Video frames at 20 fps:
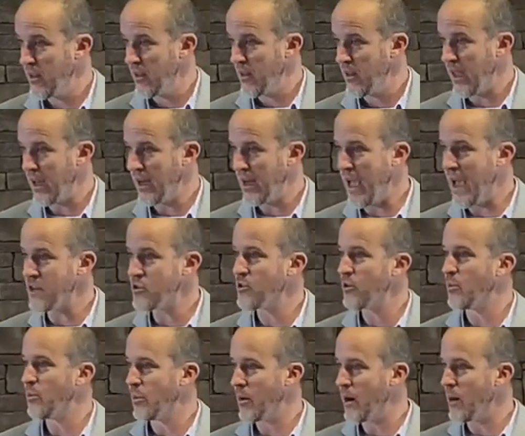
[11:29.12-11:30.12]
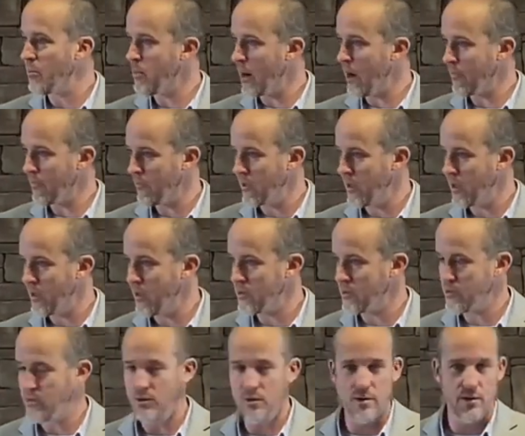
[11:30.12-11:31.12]
like National Prayer
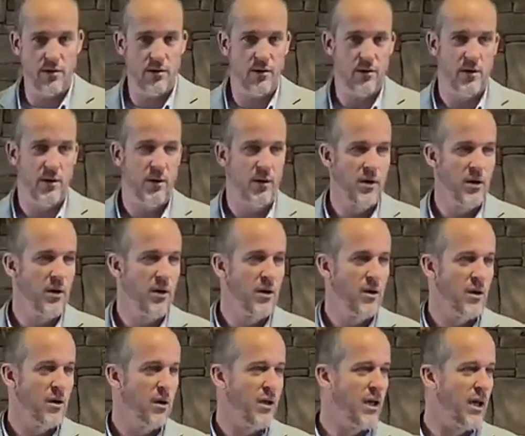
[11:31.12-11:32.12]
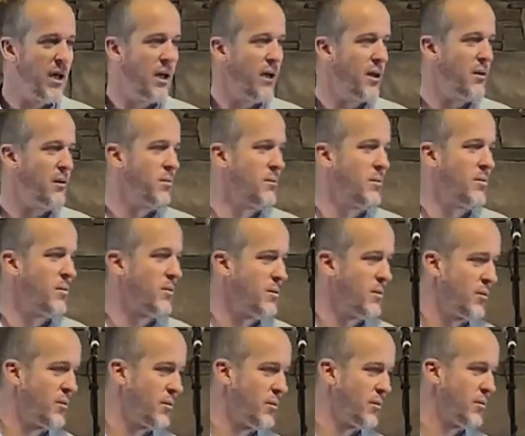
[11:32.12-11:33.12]
Breakfast or uh,
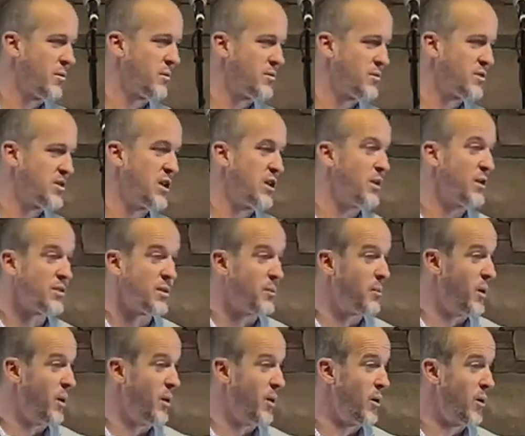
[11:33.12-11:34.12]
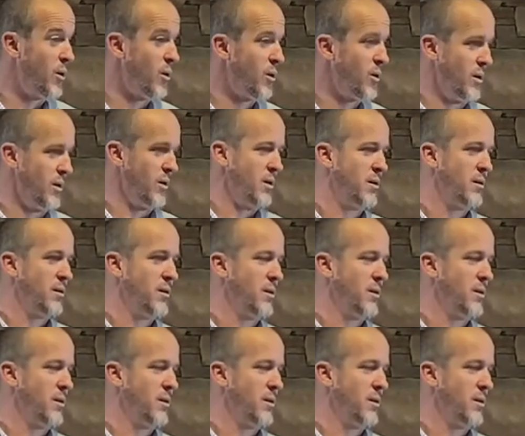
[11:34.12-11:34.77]
See You at the Pole or